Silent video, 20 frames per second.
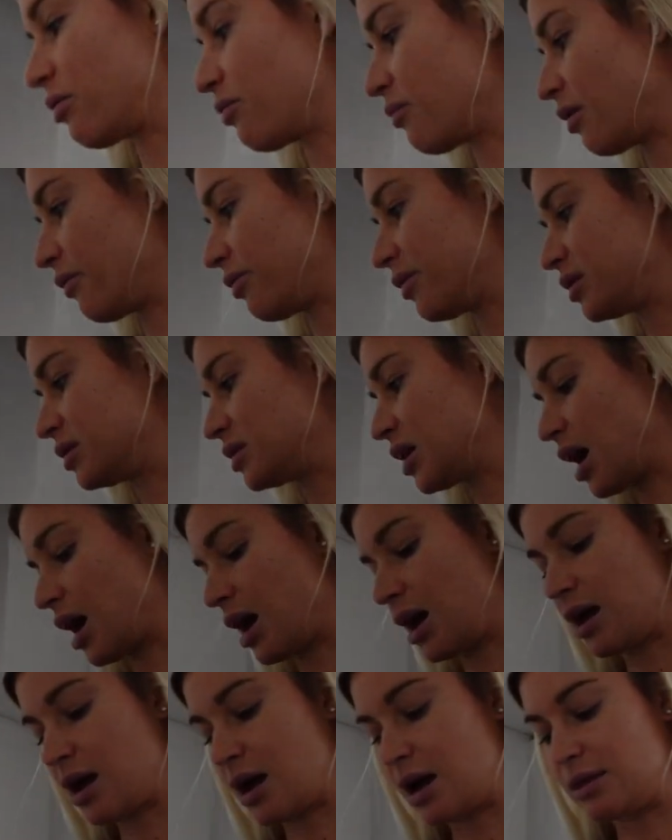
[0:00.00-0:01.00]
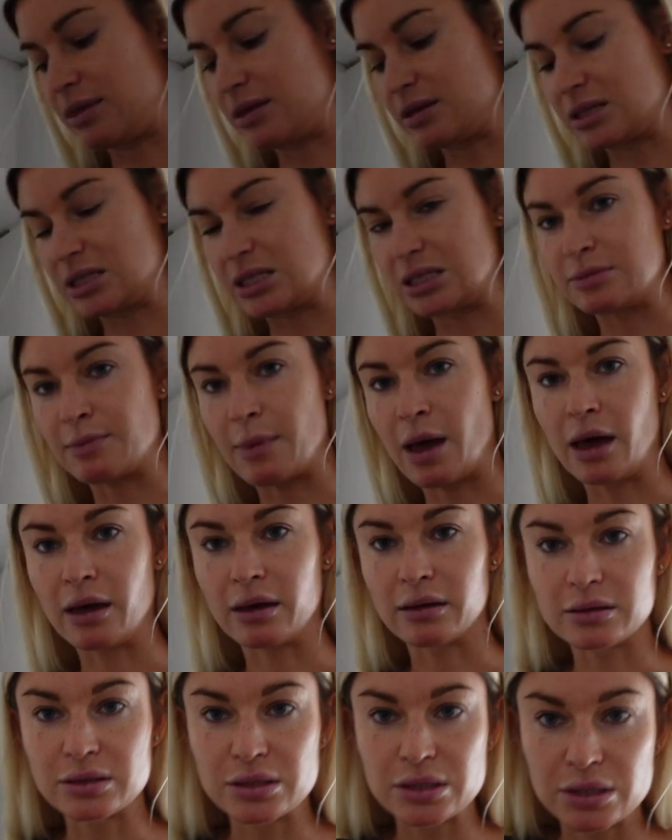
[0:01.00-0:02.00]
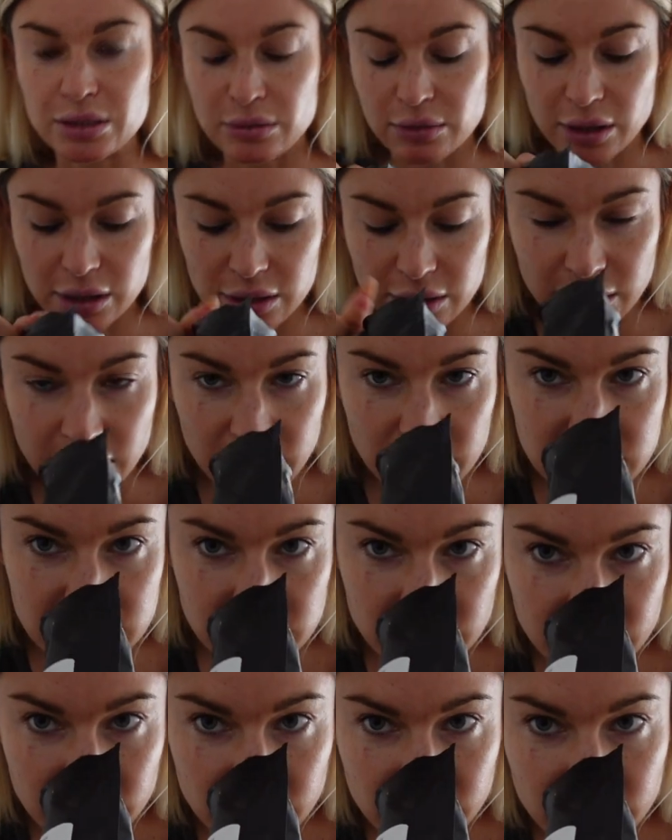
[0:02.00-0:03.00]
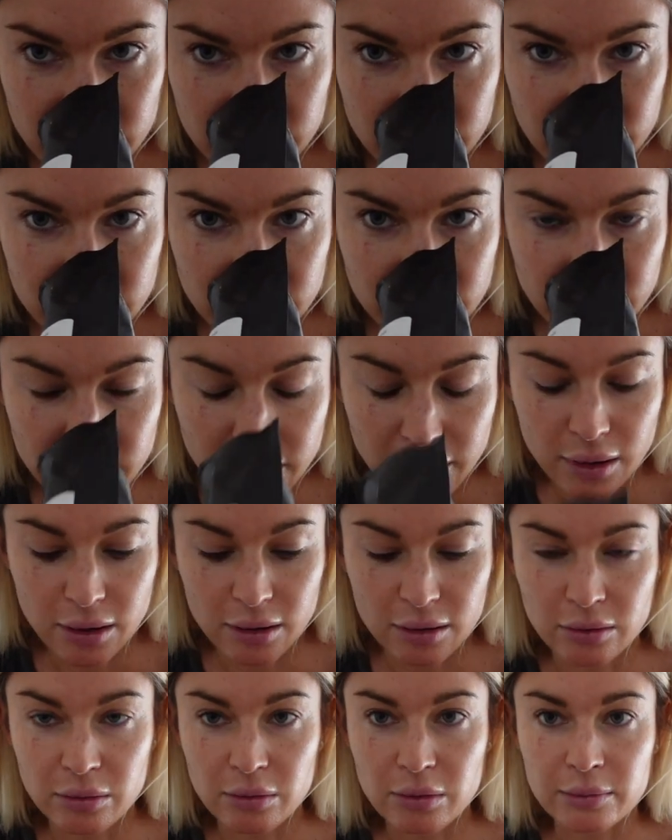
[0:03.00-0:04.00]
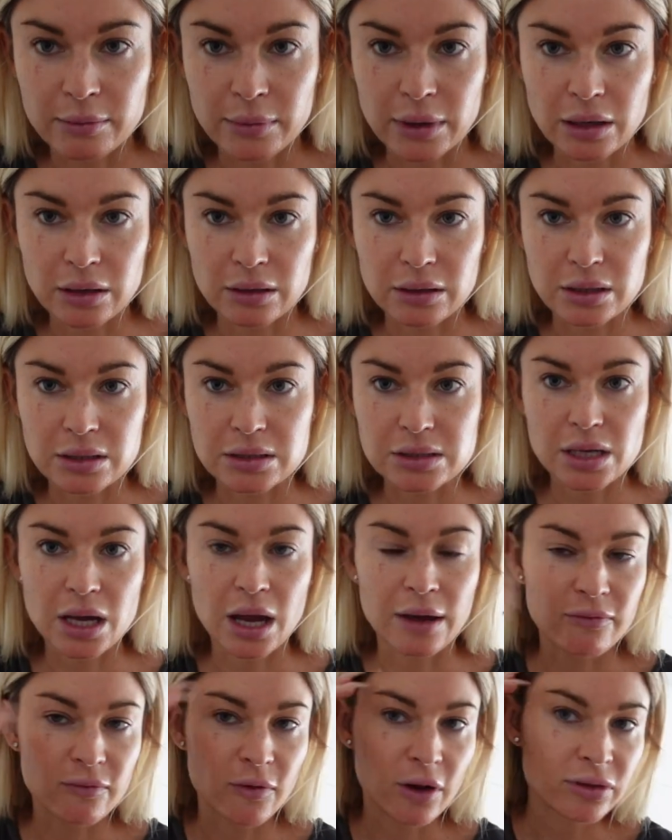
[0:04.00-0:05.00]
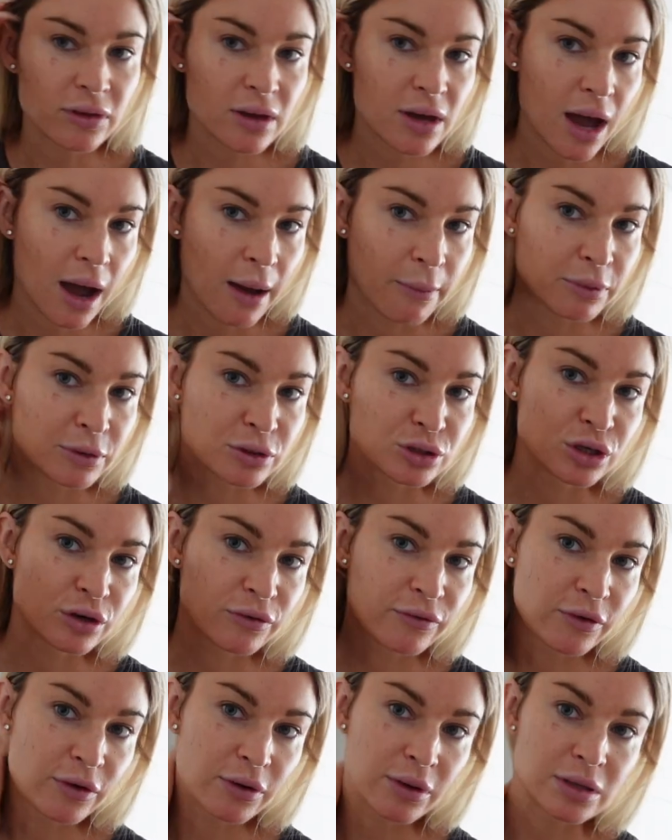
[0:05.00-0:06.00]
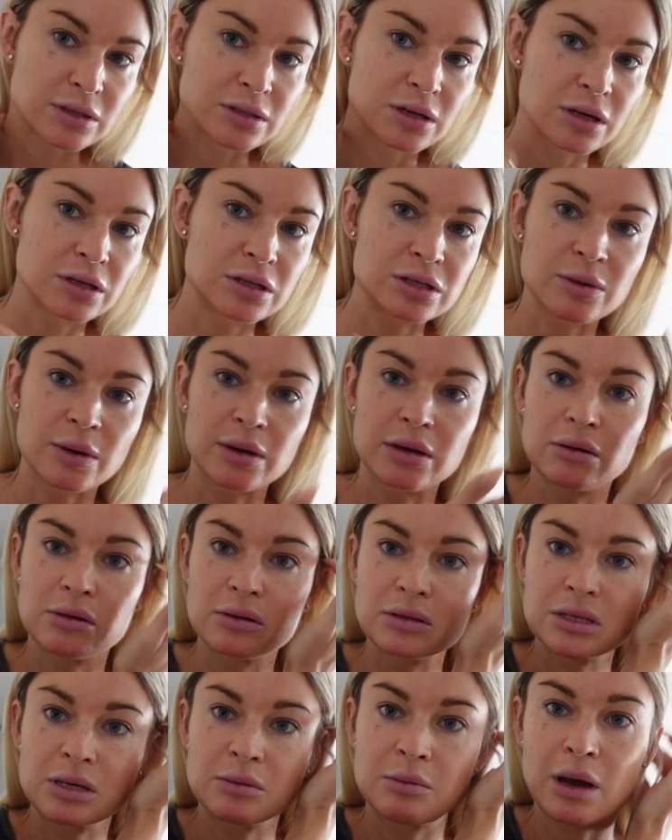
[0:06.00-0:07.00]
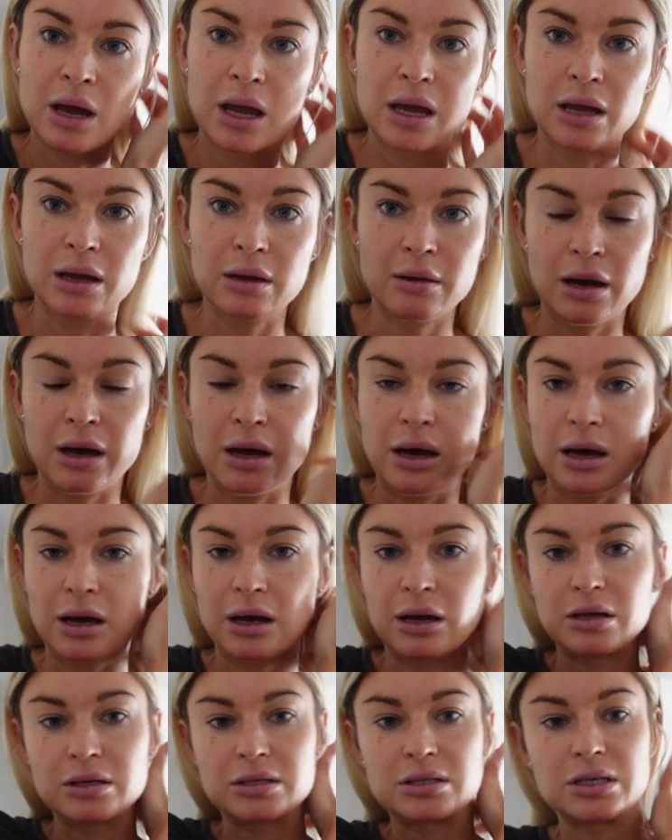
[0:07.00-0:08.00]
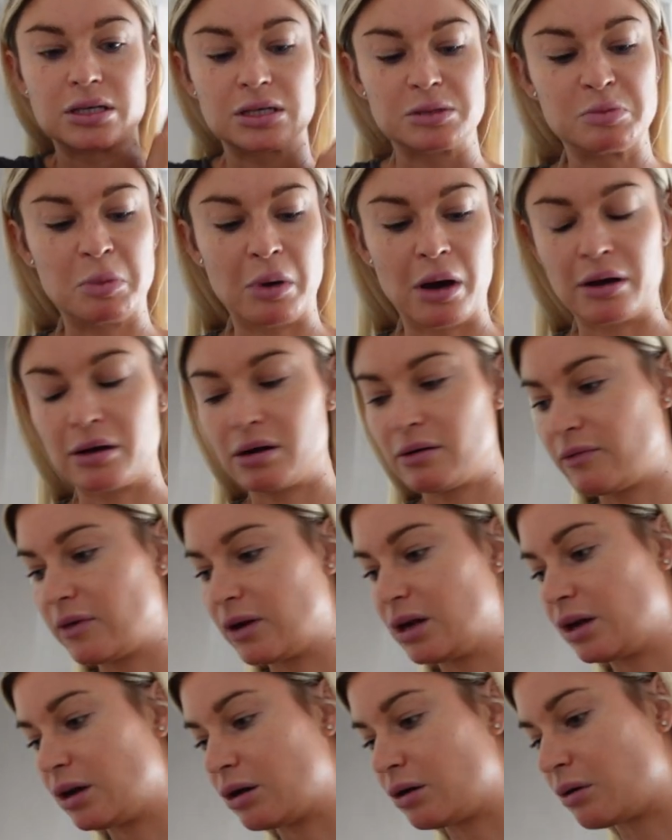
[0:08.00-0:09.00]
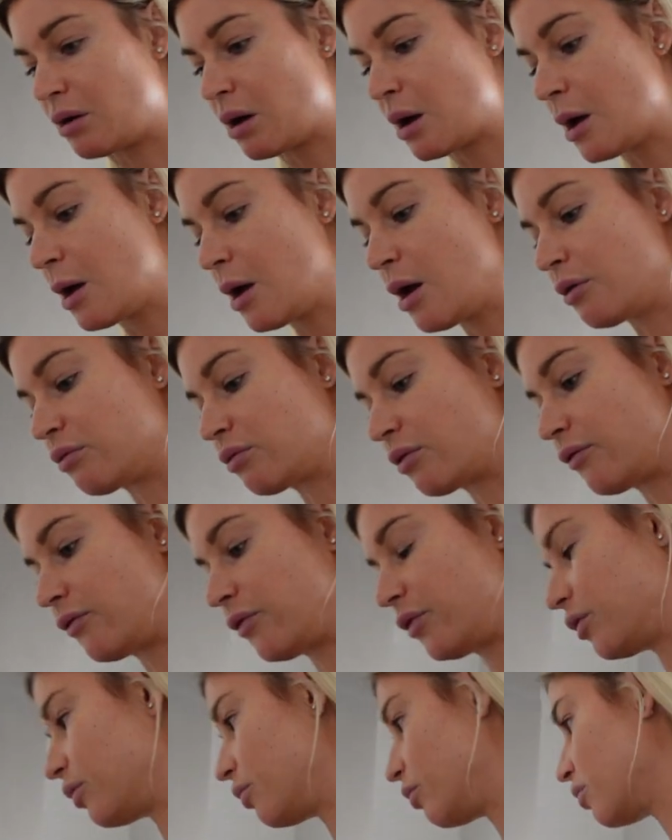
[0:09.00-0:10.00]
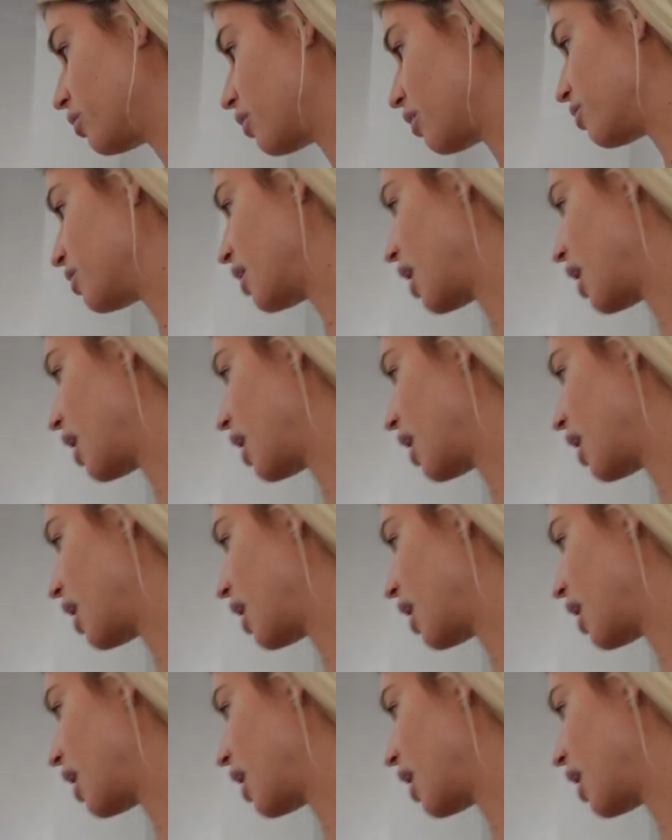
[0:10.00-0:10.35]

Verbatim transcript: throughout the day. And this smells so good, you guys. Oh my goodness. I've got the aperture focus on. So I noticed in my uh, Augustinus Bader video review that